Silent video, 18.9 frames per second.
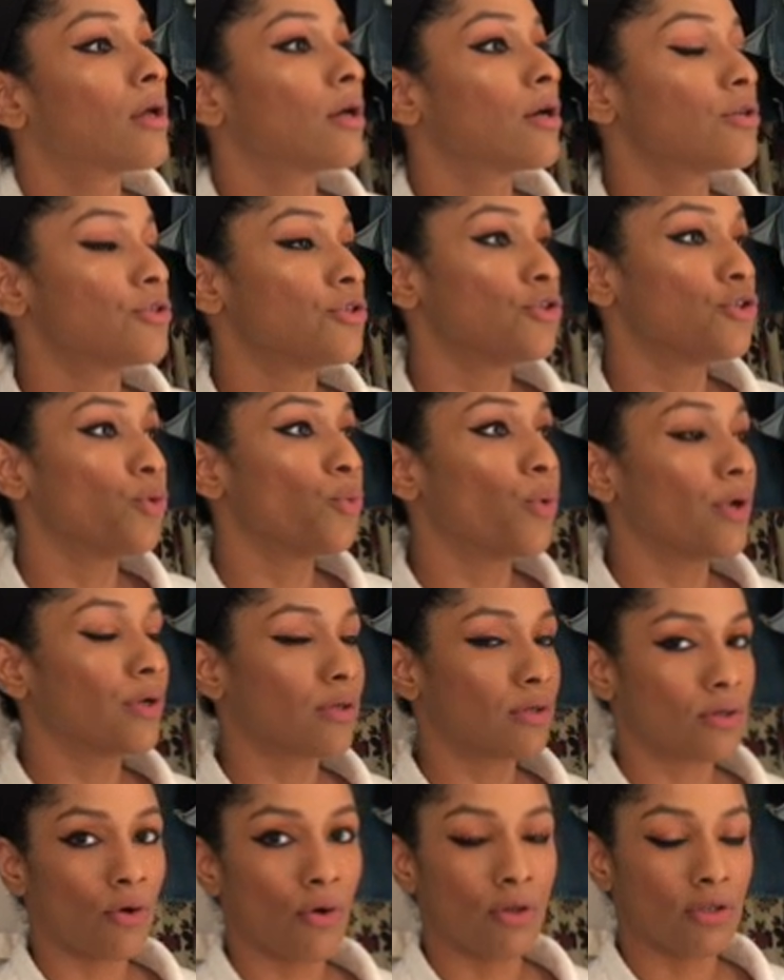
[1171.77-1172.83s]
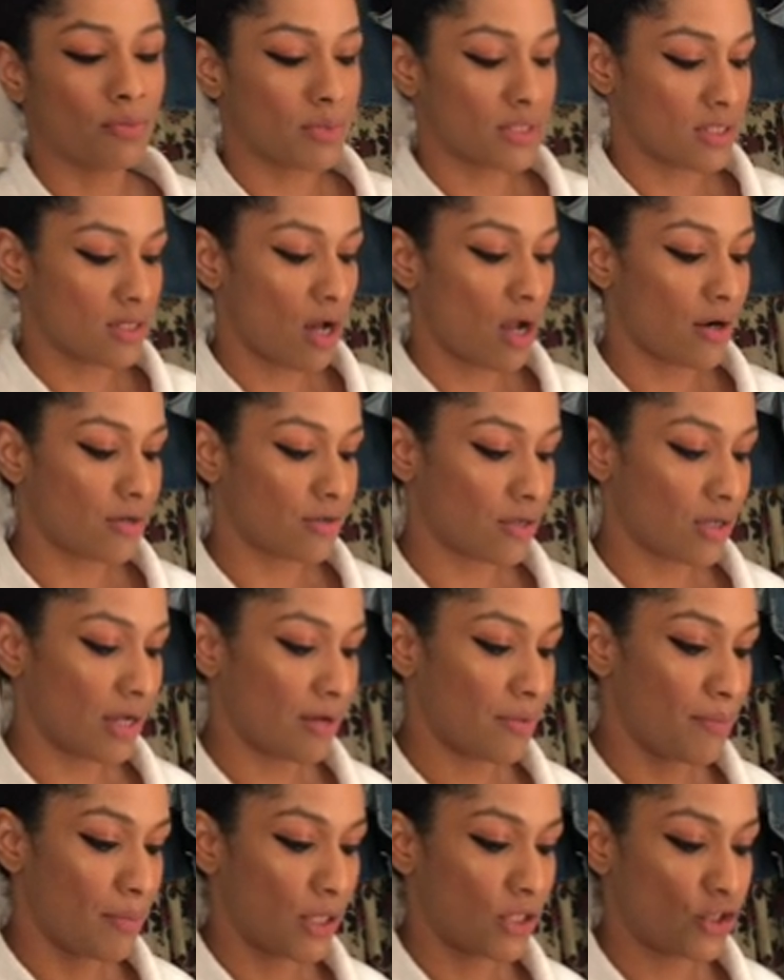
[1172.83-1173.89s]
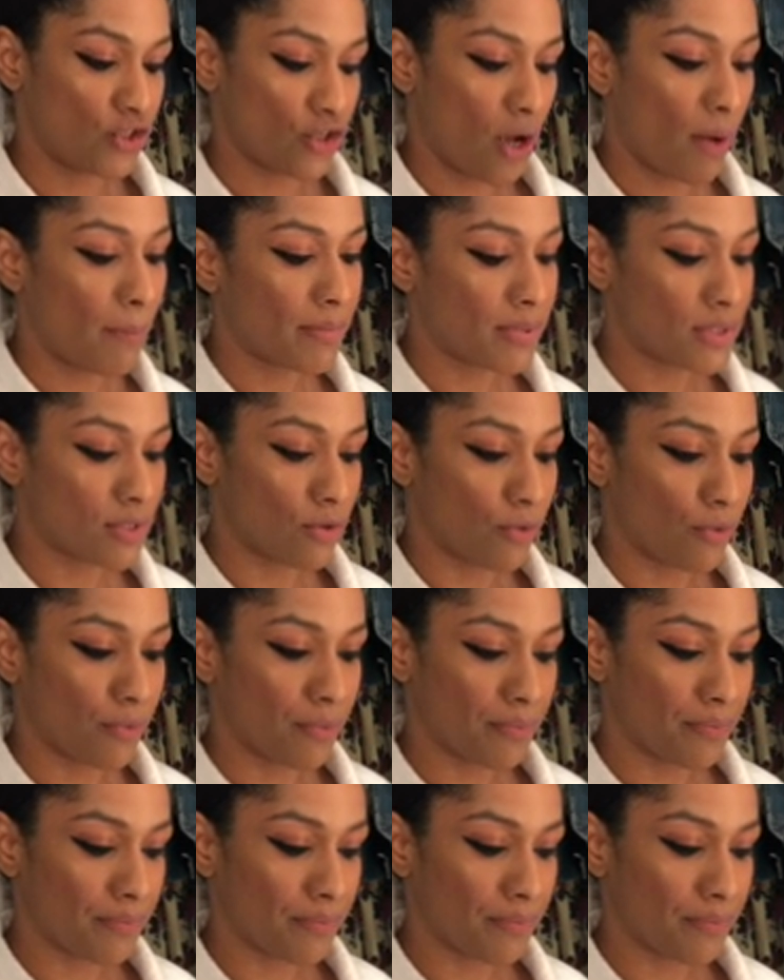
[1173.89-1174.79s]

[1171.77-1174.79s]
Because you don't want all the mascara to kind of bunch up. So